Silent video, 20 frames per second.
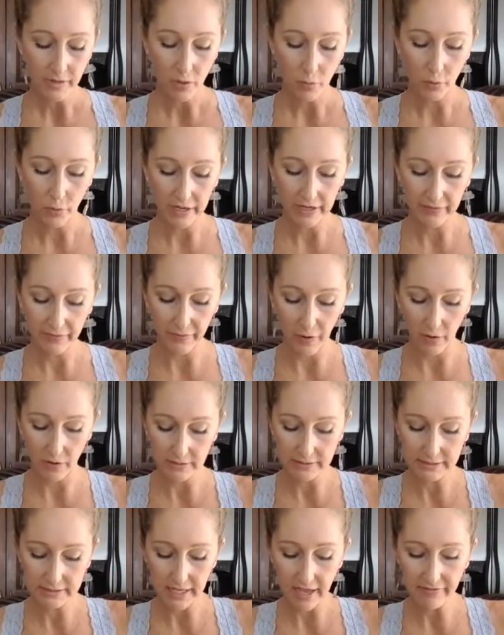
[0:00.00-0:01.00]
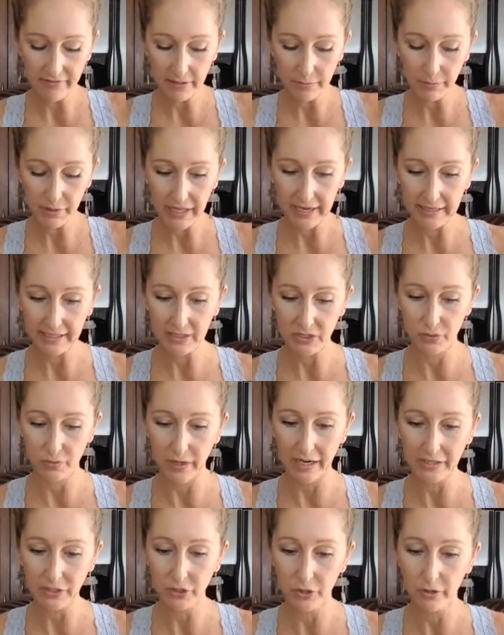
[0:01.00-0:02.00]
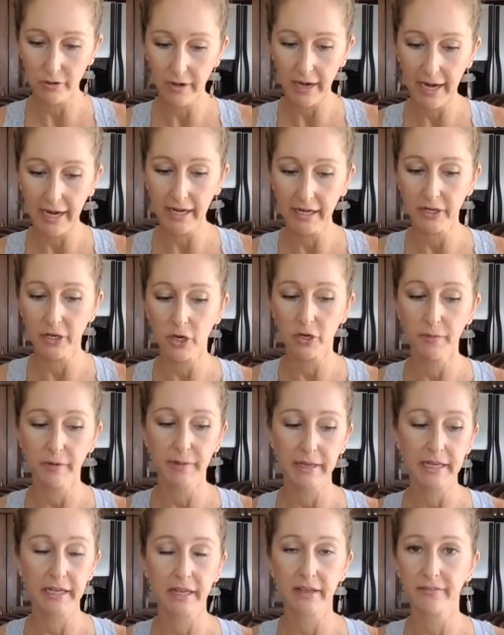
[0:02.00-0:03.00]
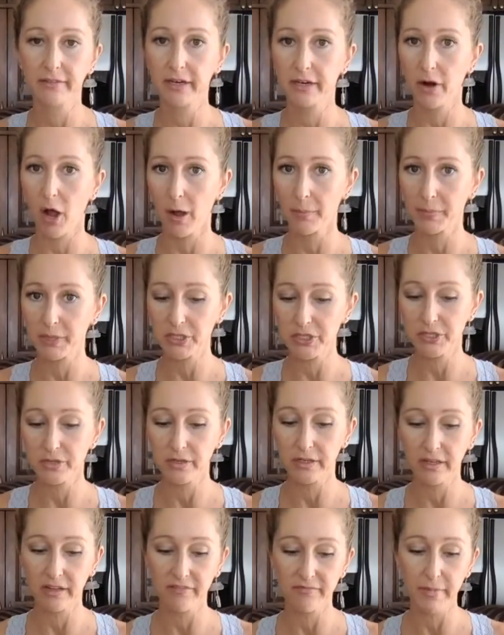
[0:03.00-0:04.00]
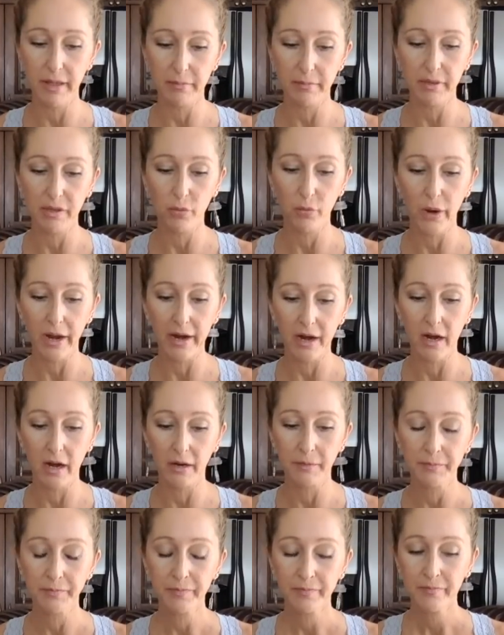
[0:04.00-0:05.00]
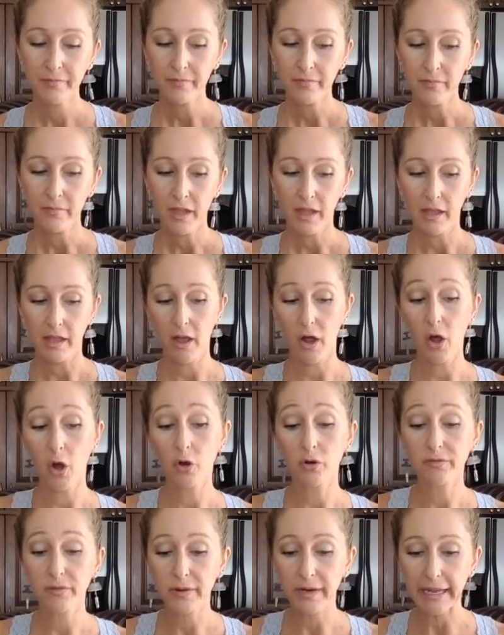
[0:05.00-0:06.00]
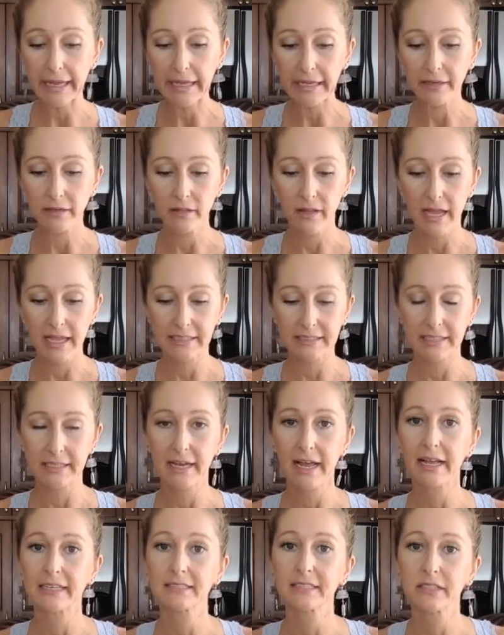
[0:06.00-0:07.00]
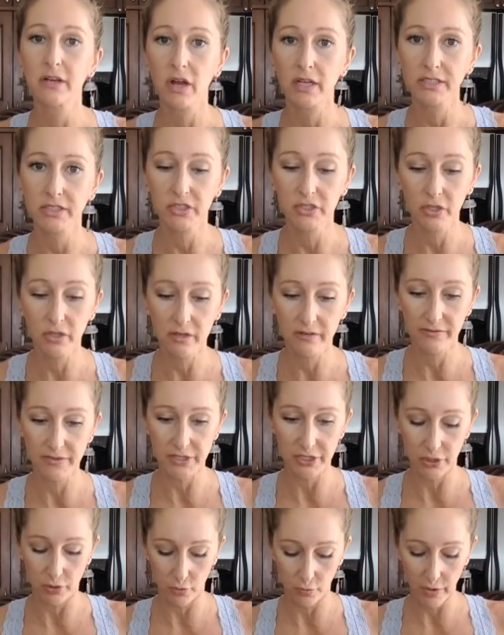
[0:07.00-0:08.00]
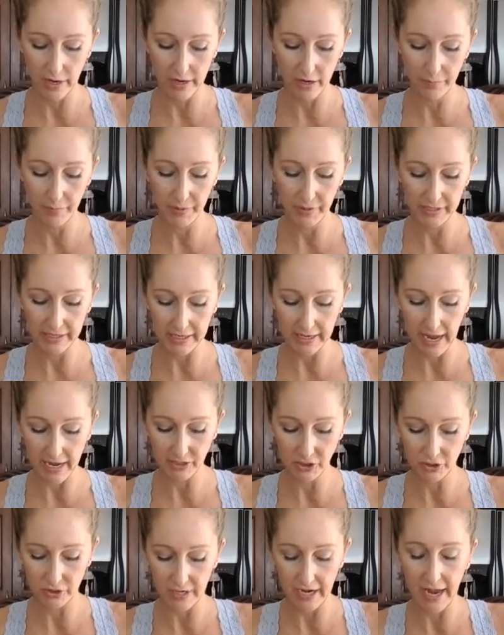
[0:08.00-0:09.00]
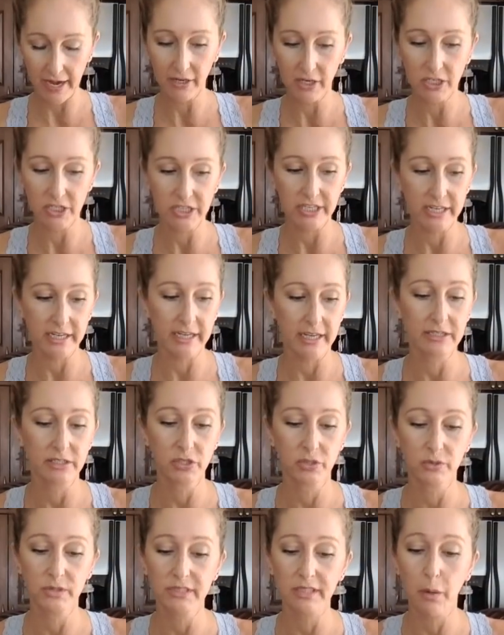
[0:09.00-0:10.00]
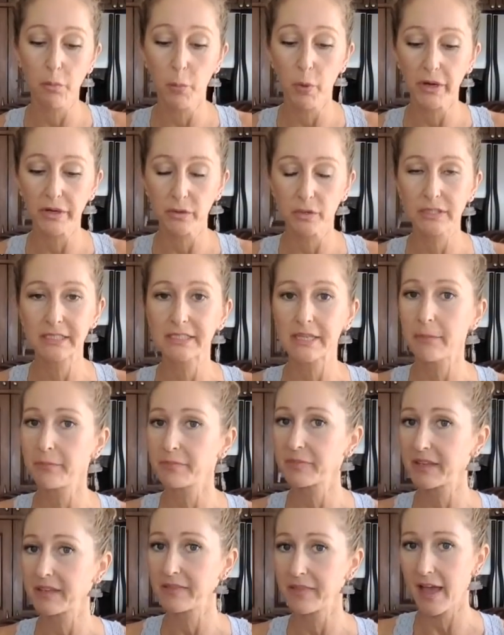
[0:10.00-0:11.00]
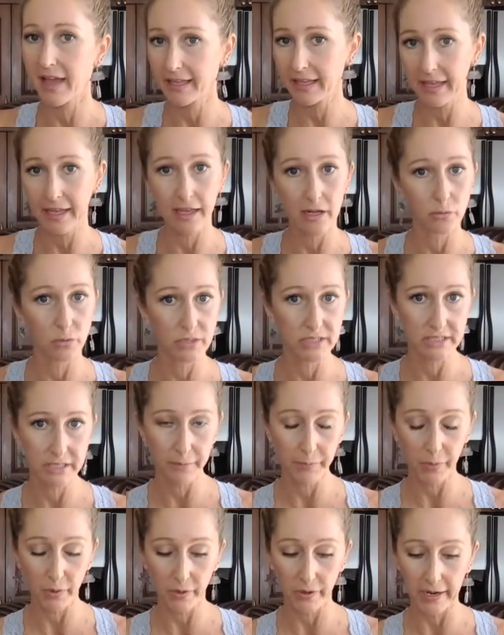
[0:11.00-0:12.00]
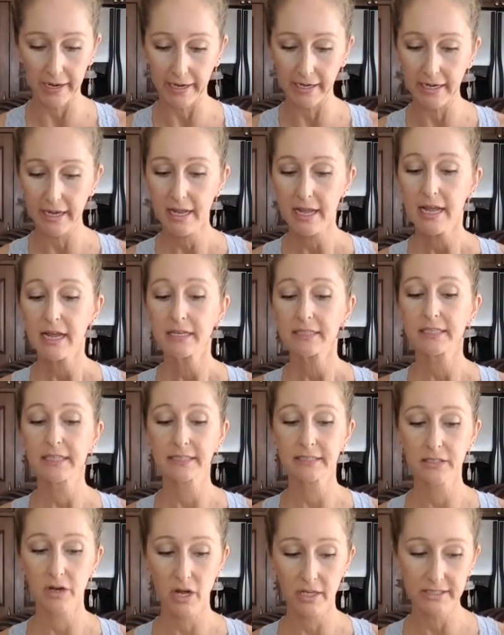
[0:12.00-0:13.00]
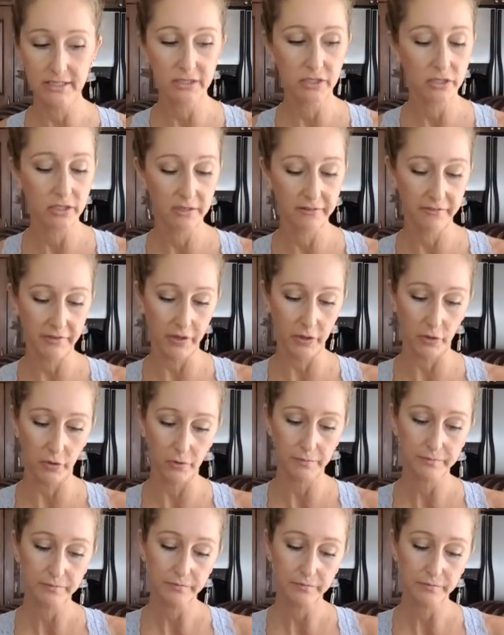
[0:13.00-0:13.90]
with 7 planets retrograde, you're being given an opportunity of maybe where overanalyzing has not served you, where putting extra energy into someone or something that can't reciprocate does not serve you.